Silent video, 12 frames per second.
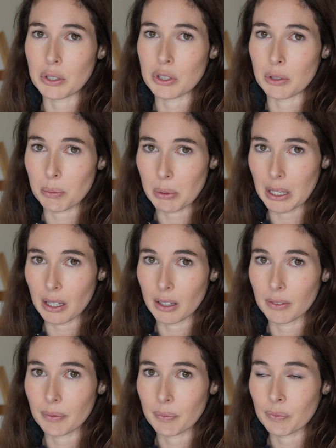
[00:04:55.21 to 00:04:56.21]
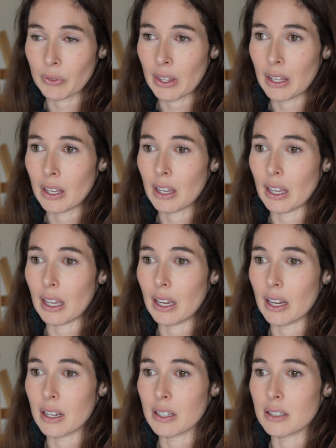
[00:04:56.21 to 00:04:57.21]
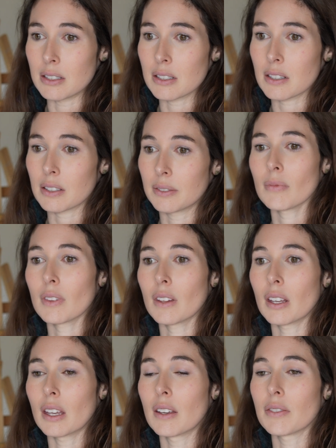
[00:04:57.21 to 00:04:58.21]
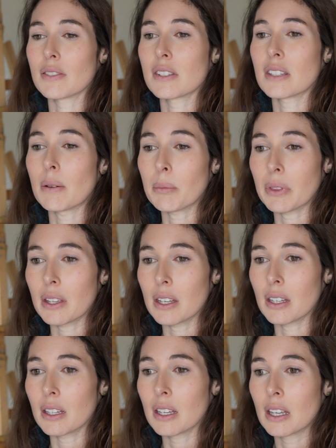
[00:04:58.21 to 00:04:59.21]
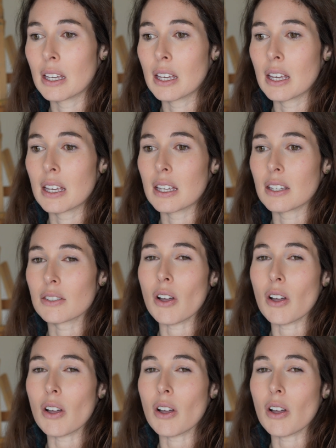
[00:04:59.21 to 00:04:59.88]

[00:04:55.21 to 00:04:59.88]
should be. And if something is